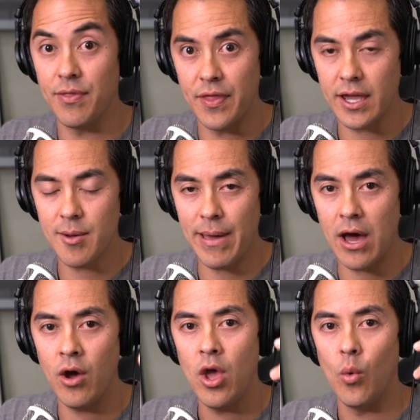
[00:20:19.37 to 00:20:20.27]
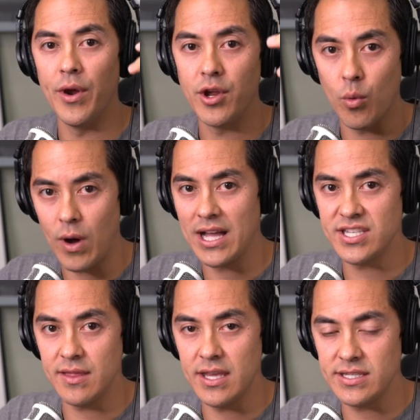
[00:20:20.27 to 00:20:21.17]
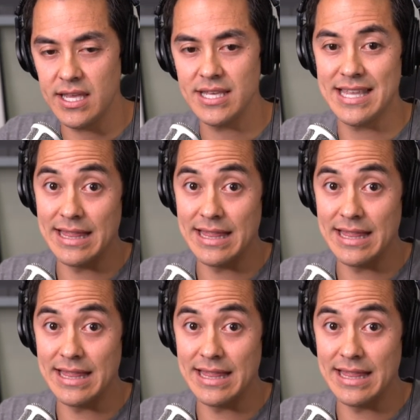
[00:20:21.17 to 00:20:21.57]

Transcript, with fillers: think about when you're watching these things,